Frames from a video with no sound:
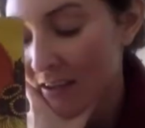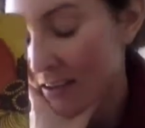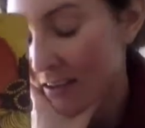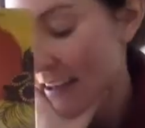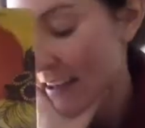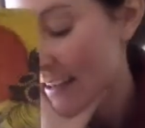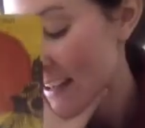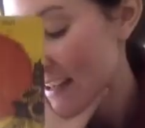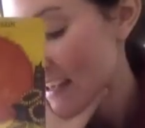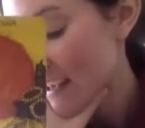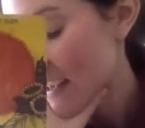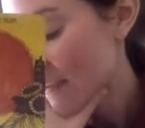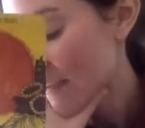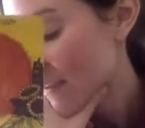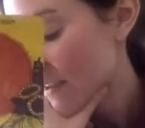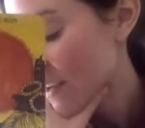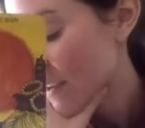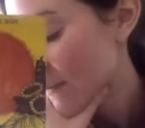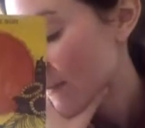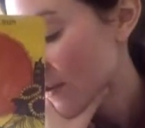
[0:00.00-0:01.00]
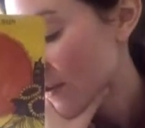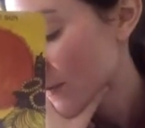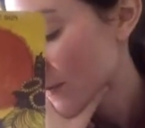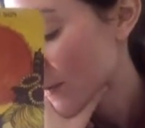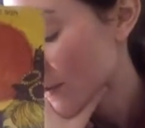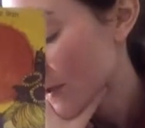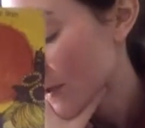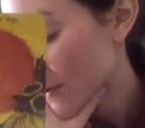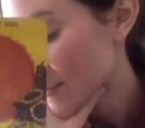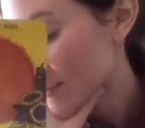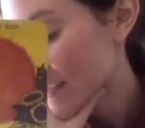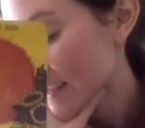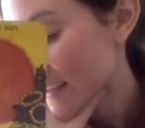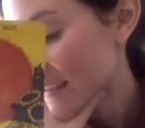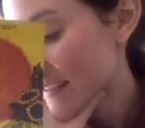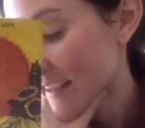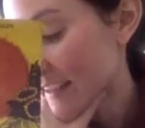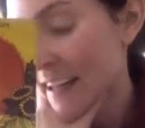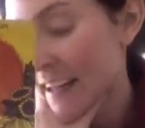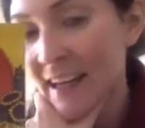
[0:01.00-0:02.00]
That even if you're
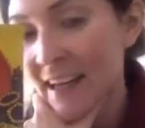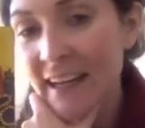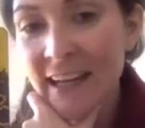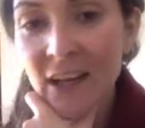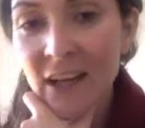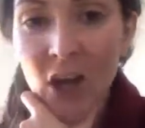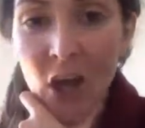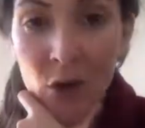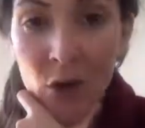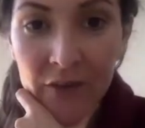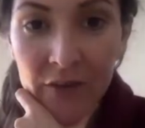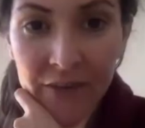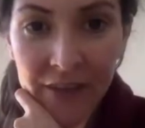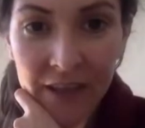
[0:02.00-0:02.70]
processing and letting go of